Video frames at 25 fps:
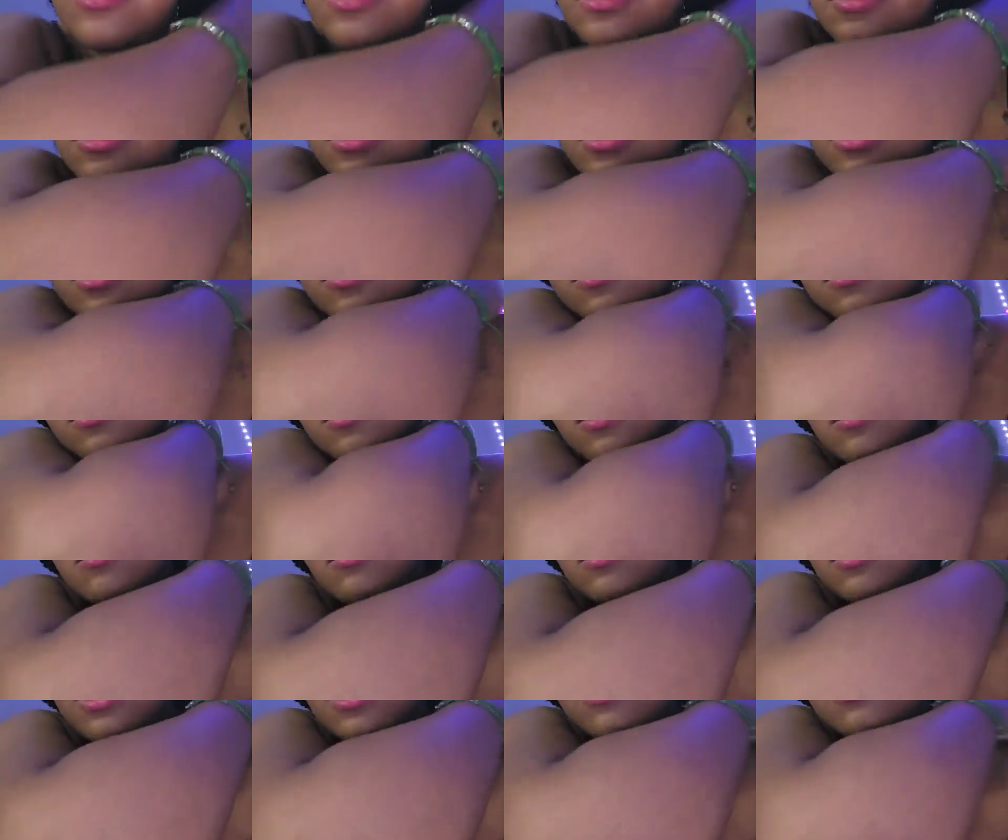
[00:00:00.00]
literally so I
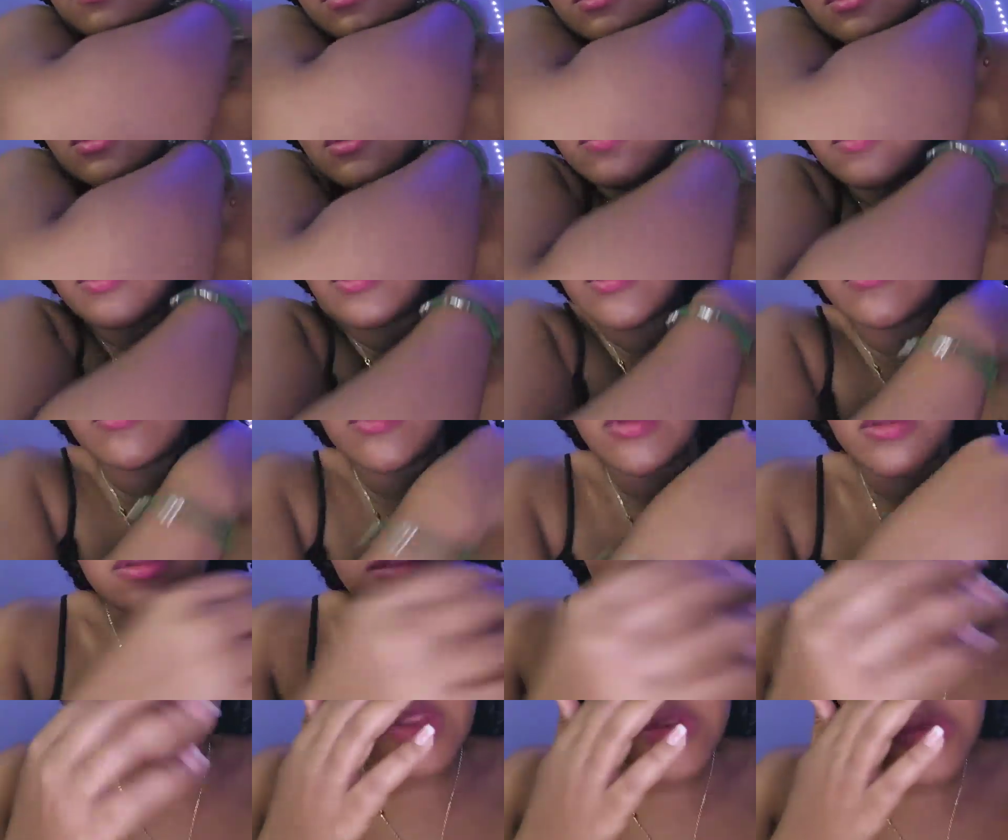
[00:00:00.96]
wouldn't have to go in,
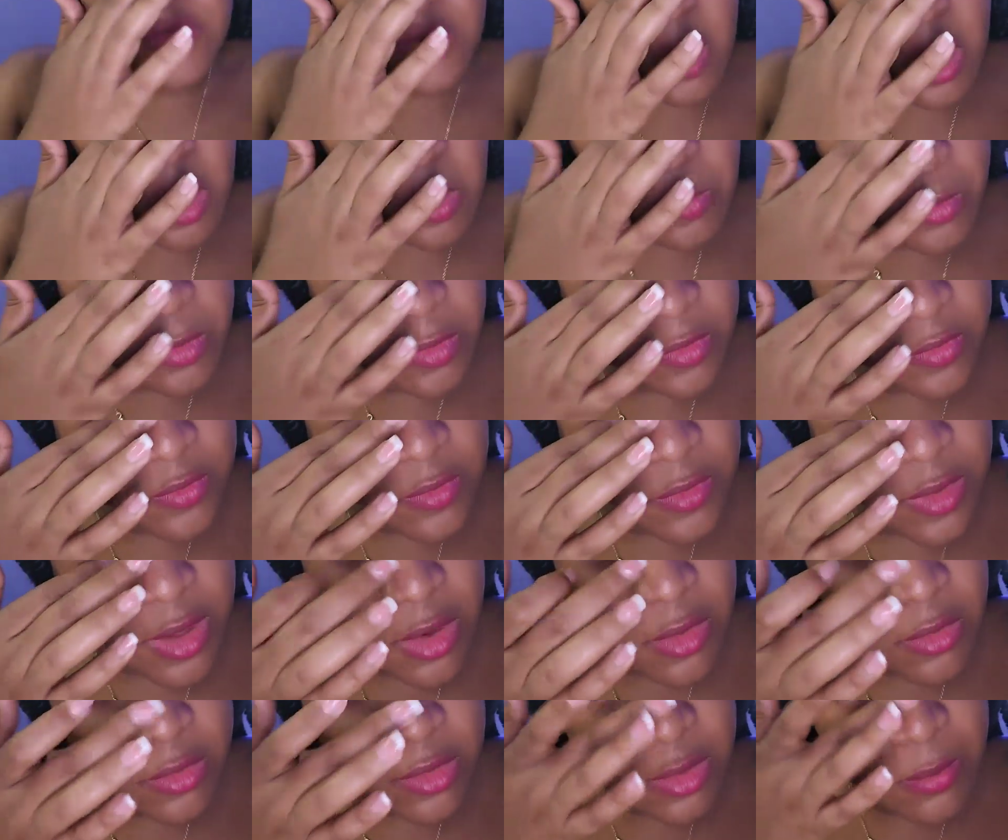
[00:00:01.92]
because that job was
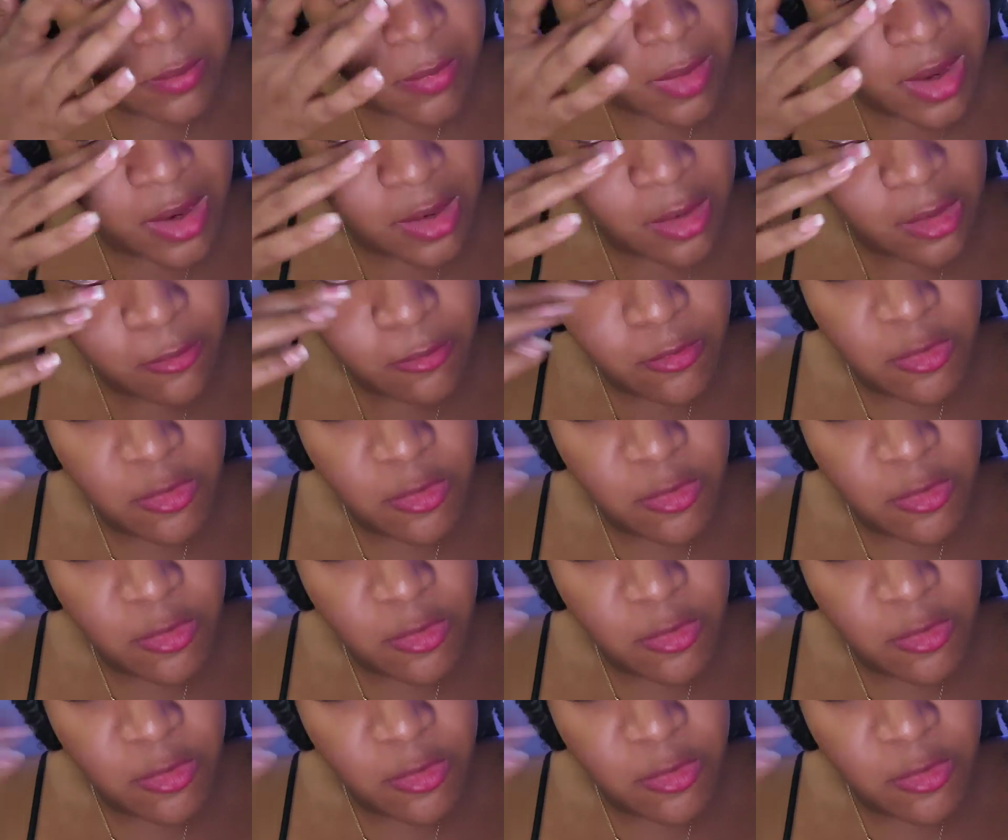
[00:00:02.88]
not only my